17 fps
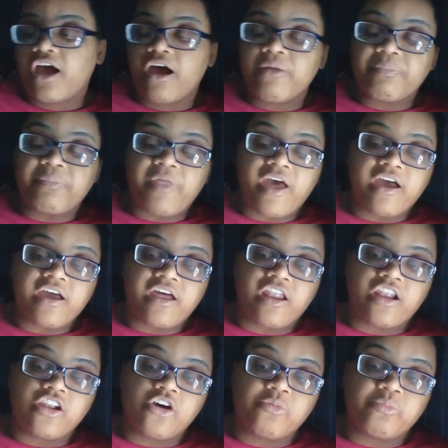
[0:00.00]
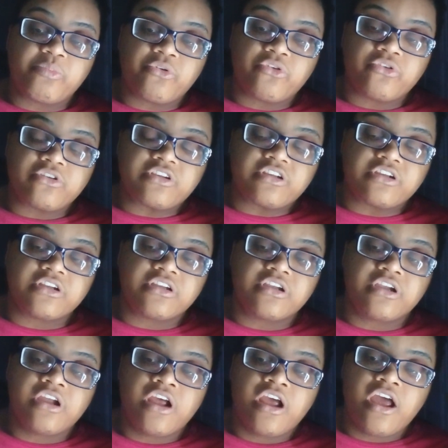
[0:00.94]
I'm that kind of
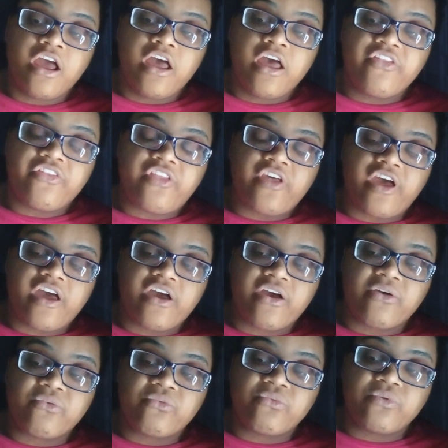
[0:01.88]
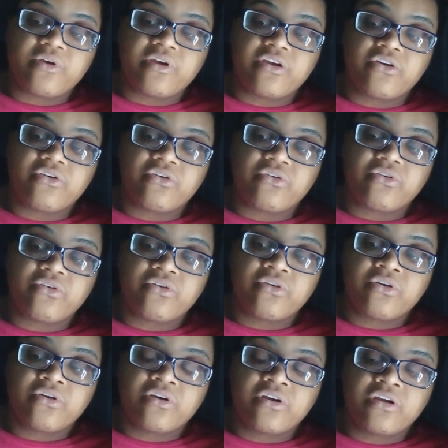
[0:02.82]
person that will,
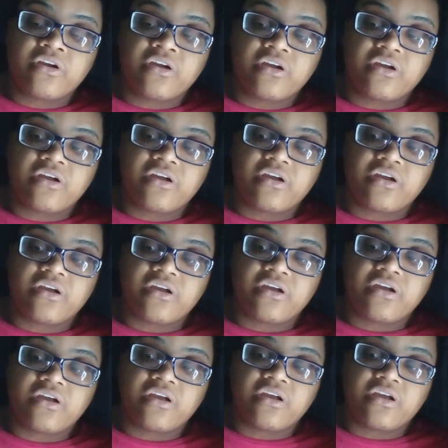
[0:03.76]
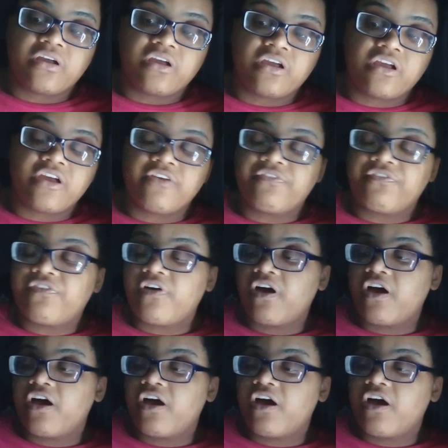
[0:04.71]
if